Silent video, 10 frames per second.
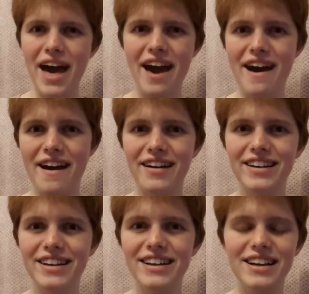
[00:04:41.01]
hair.
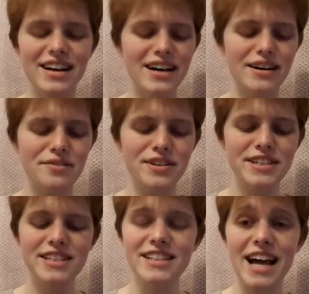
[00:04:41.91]

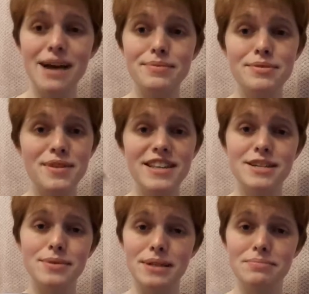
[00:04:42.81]
This doesn't happen with
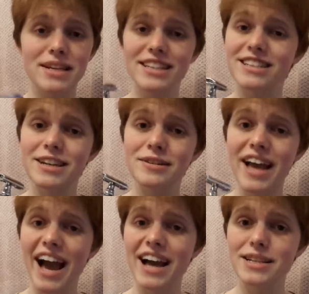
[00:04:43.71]
this one because it
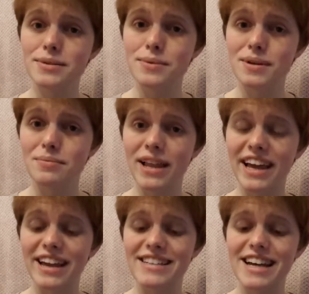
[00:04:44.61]
only has one
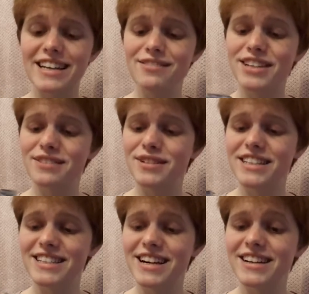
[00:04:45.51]
blade, and even if
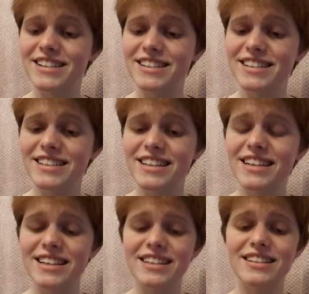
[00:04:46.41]
it does,
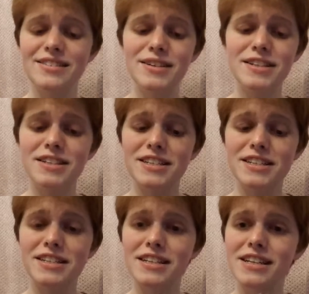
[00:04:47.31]
you can
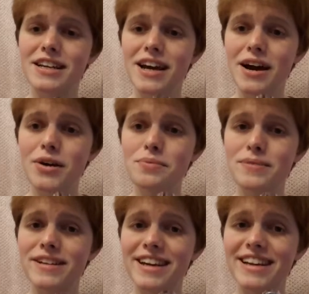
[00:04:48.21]
just
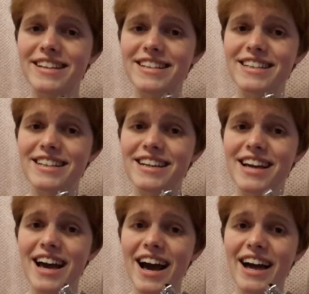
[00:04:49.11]
open it
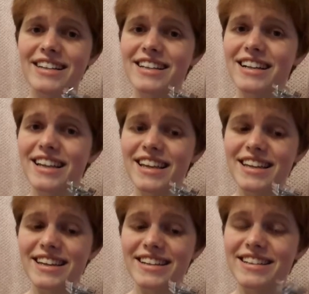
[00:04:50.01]
and
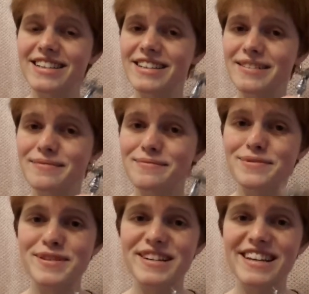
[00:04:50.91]
clean it
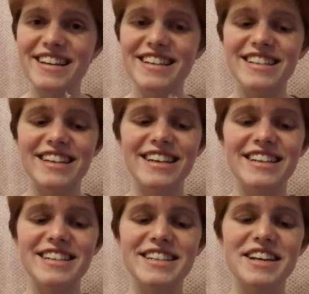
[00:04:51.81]
pretty
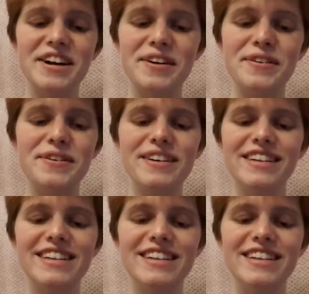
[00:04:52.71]
easily. So